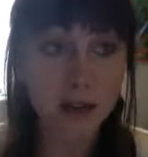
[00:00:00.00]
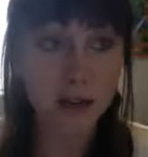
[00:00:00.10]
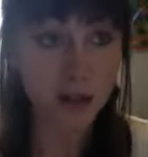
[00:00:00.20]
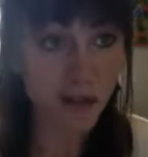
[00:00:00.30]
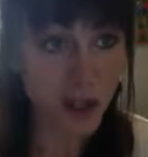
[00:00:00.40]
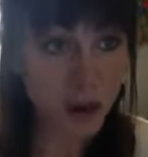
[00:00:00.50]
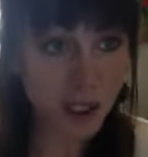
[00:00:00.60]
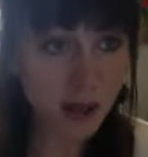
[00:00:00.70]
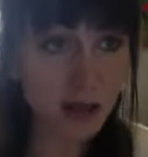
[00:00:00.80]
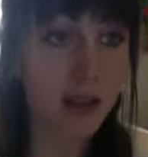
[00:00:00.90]

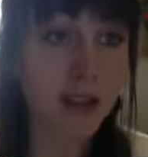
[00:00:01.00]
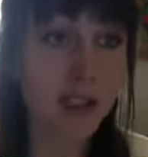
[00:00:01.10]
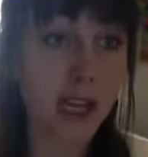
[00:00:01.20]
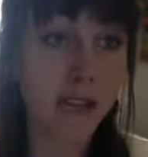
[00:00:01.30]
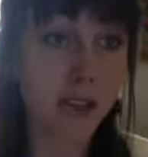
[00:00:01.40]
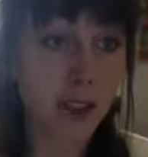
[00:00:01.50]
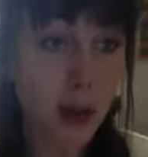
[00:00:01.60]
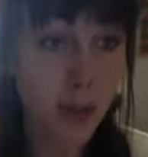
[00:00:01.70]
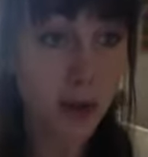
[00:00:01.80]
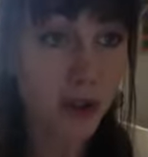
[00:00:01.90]
diffusing, it's safe for
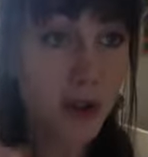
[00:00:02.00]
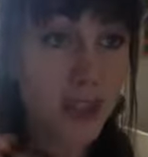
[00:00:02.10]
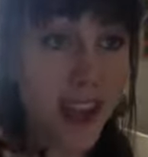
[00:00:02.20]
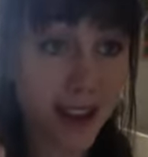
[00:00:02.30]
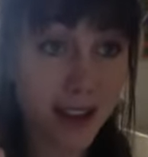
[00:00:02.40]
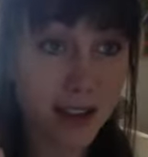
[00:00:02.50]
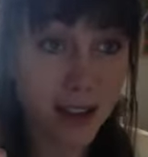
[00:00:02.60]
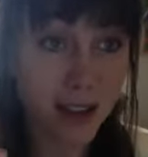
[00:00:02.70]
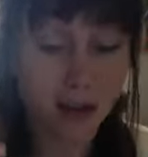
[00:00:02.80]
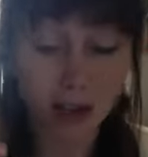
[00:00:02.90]
topical use, and it's
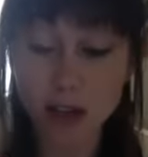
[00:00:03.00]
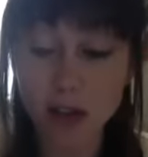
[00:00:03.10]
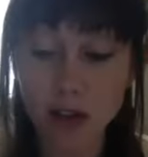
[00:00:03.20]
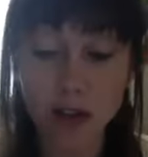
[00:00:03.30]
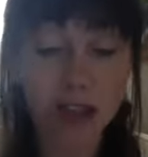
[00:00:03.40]
safe for internal